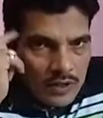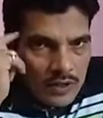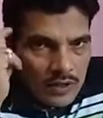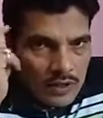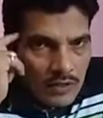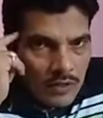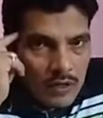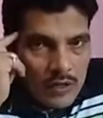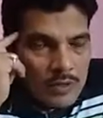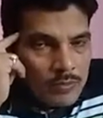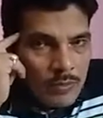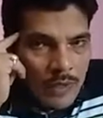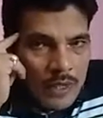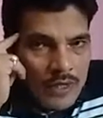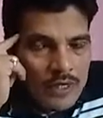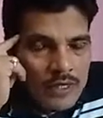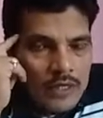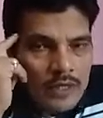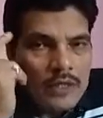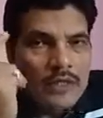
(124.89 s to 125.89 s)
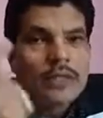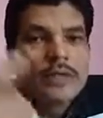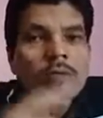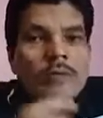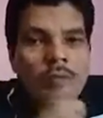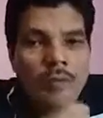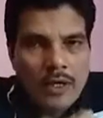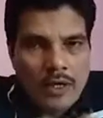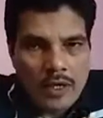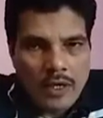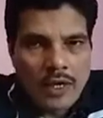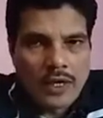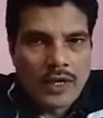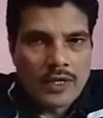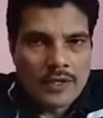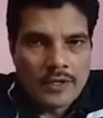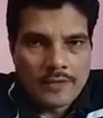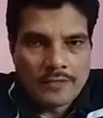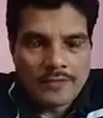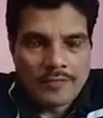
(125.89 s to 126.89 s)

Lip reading: Not mind, but heart.